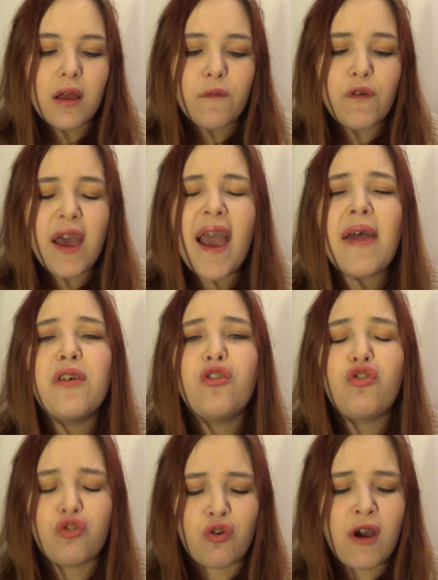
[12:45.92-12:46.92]
For hair
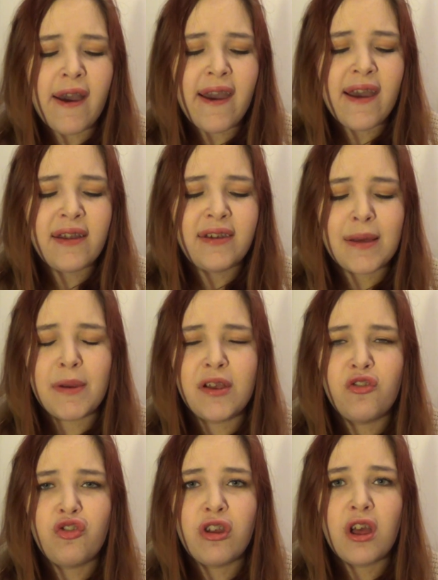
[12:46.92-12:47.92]
that's dry,
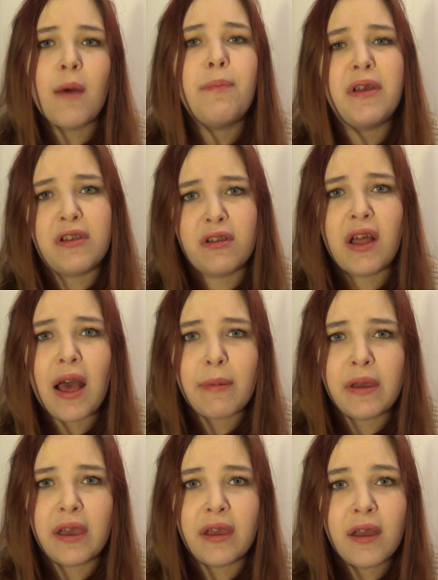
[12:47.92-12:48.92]
damaged, a bit
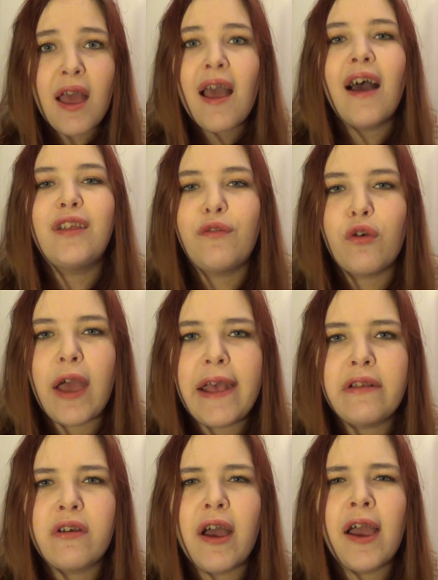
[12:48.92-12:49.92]
unhappy. As if your
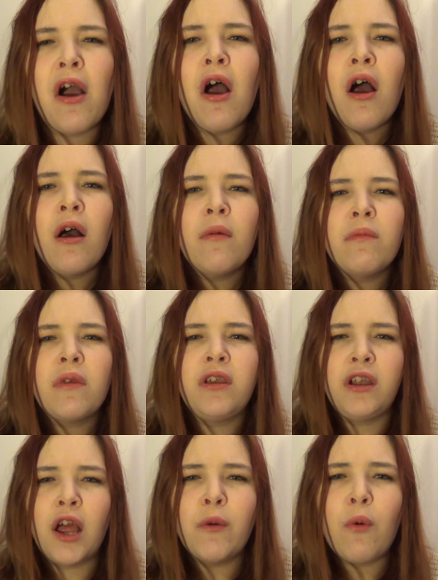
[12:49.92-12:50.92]
hair's going,
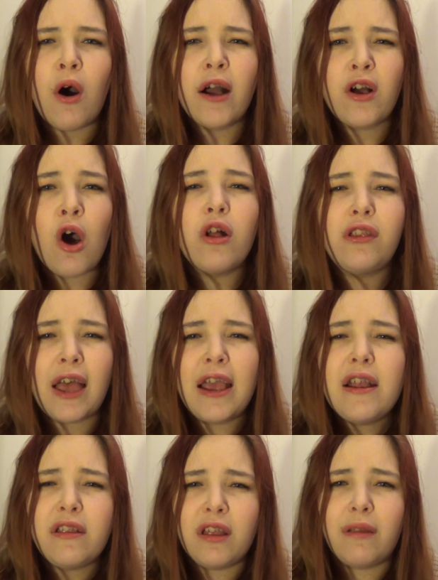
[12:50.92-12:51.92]
you know what, I can't
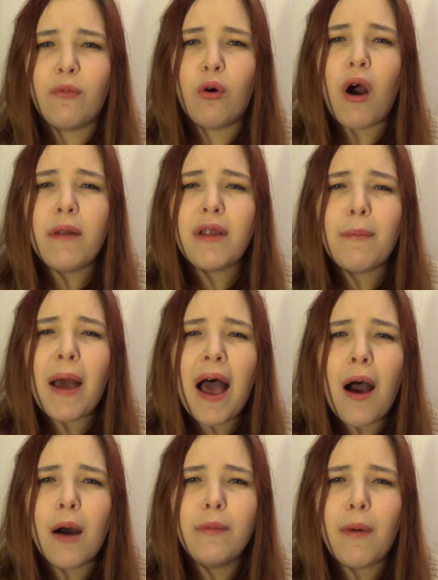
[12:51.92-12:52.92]
take this anymore.
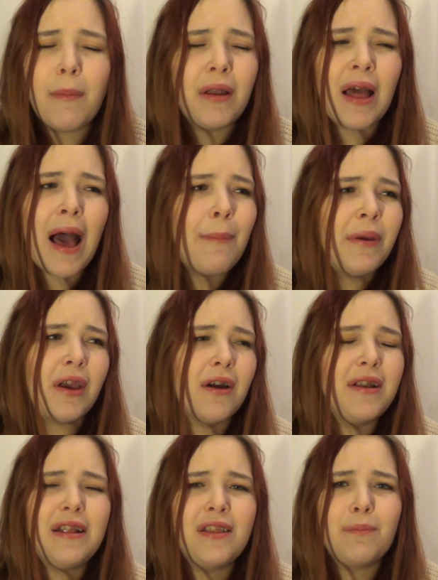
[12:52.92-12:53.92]
I'm unhappy. I
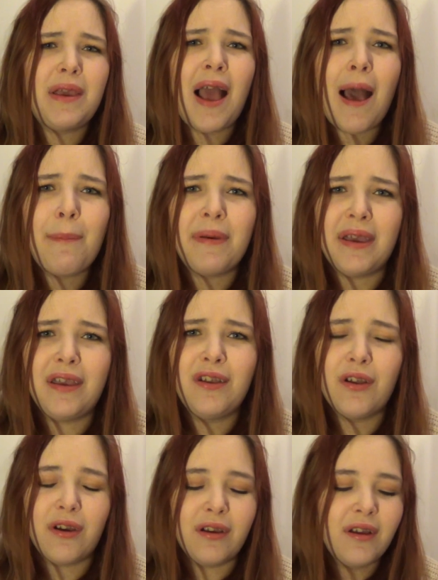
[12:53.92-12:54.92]
need to be happy, you
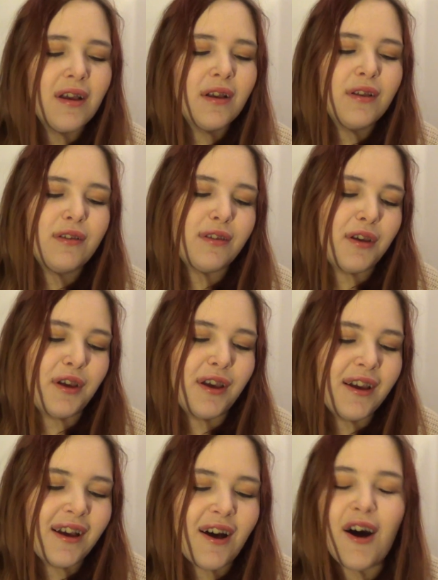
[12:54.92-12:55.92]
know. So
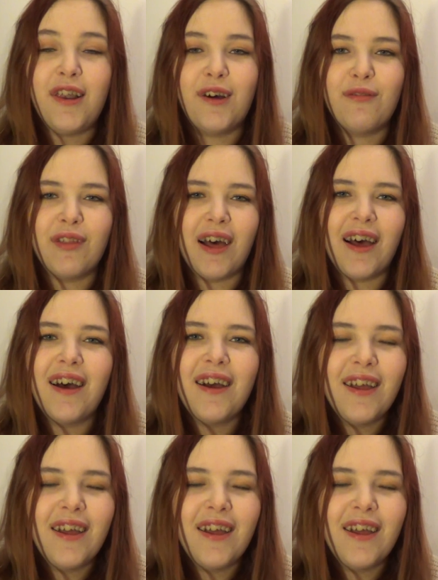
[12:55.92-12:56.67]
I love that.